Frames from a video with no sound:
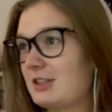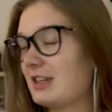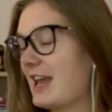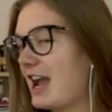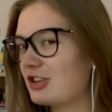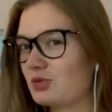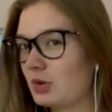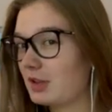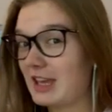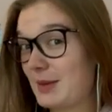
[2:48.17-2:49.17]

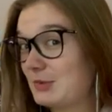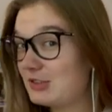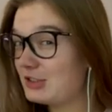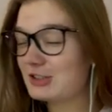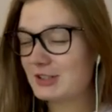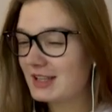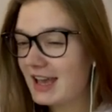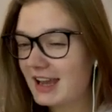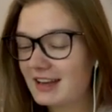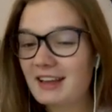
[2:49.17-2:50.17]
casual hipster side, I